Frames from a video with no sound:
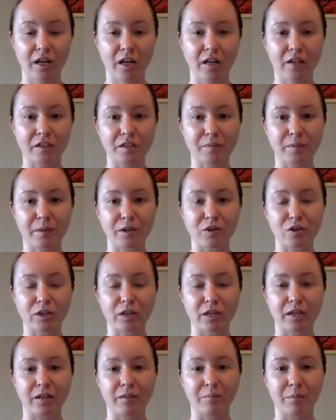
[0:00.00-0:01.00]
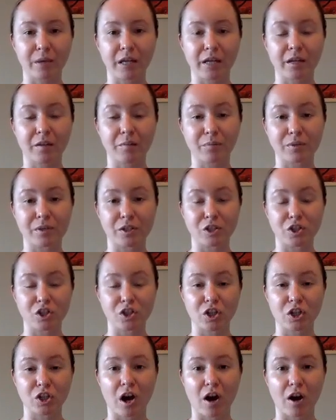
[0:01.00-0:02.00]
And especially being in a
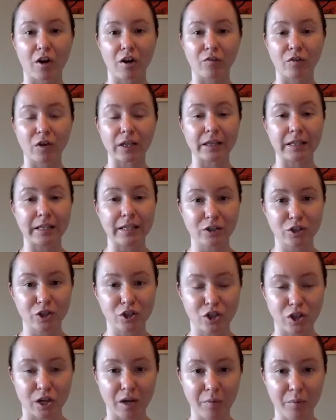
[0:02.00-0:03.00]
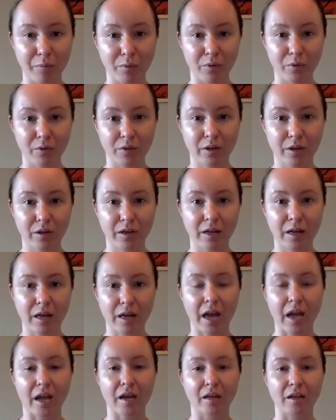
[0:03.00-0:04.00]
position of leadership
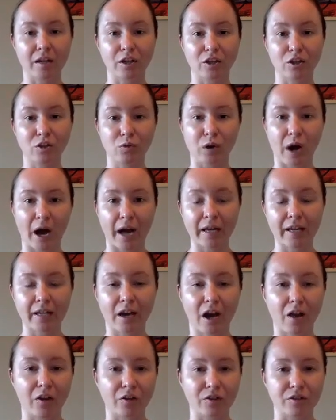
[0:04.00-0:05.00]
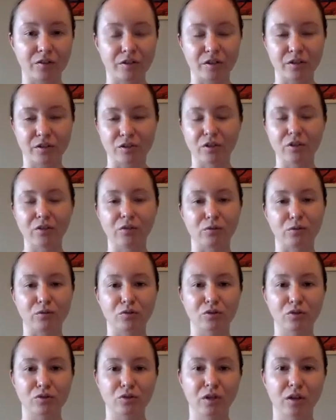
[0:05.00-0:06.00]
and you guiding others, that's
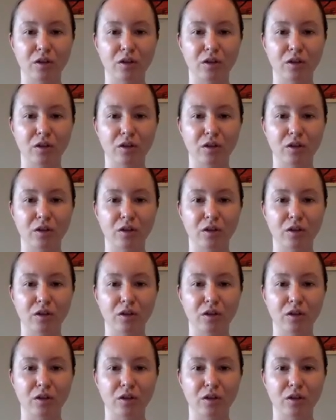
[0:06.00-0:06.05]
huge.